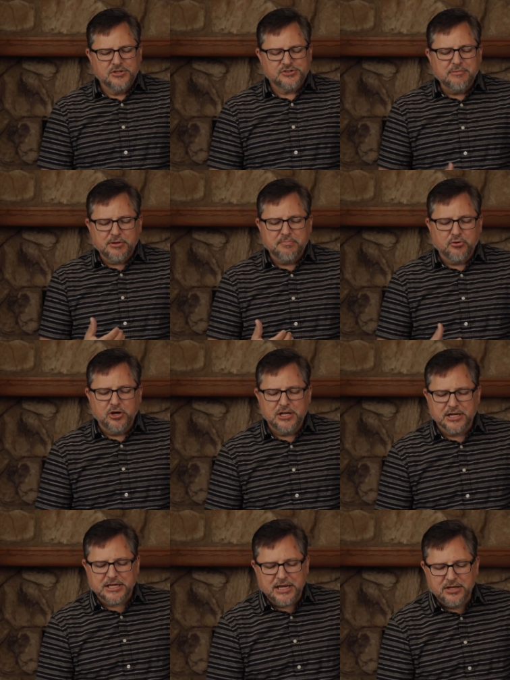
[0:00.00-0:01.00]
Simply
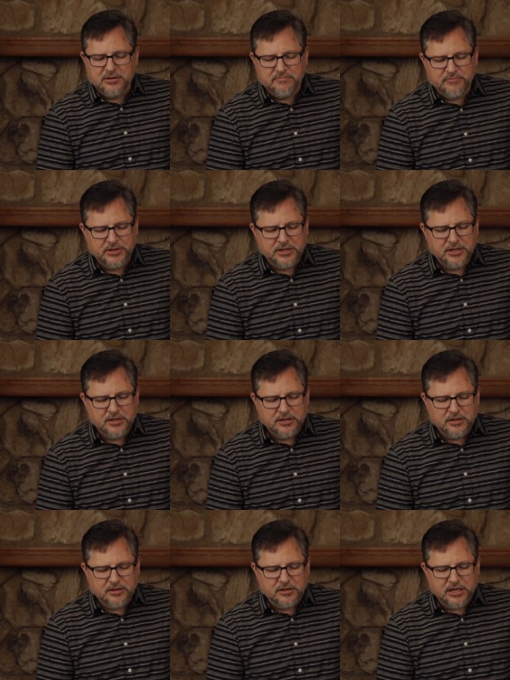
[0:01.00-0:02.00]
put, a kingdom
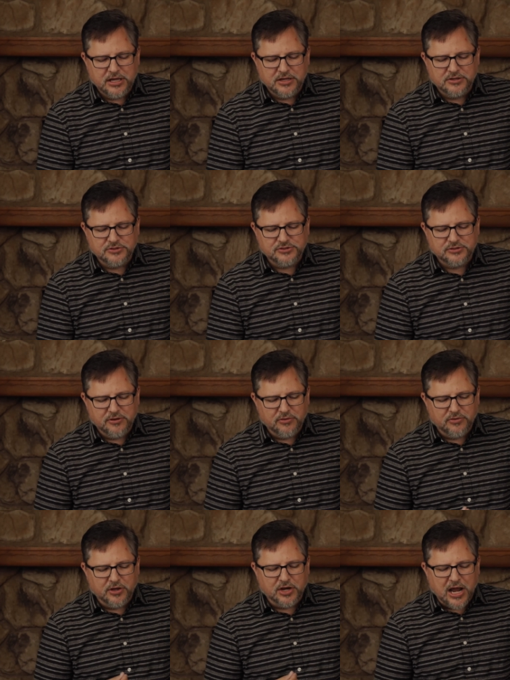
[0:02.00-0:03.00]
is
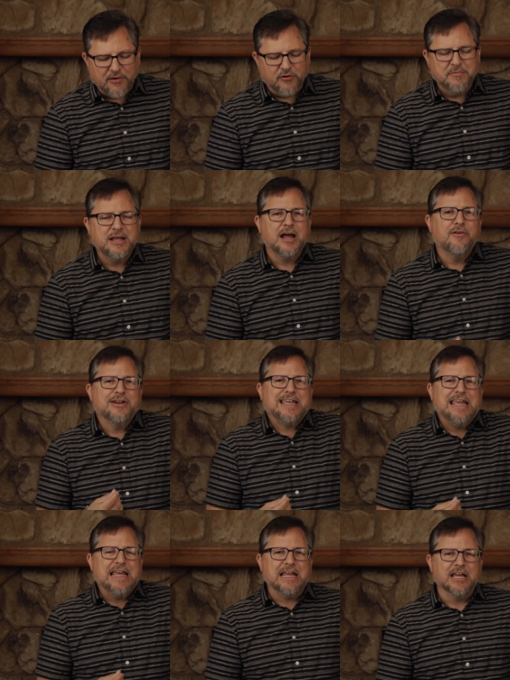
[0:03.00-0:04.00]
the government of a
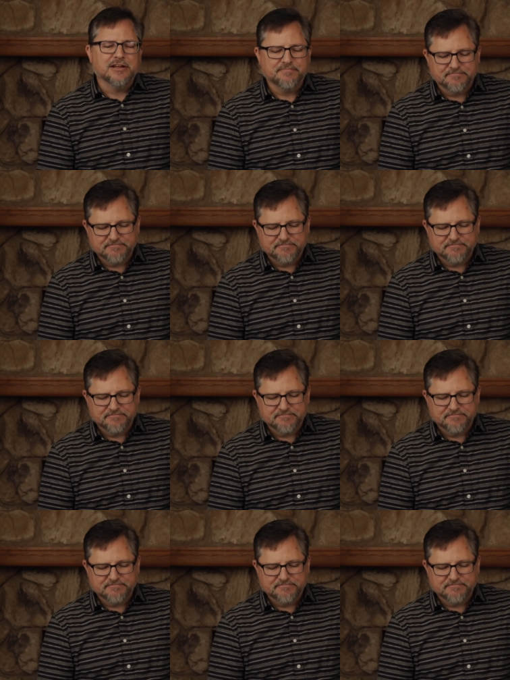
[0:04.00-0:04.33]
king.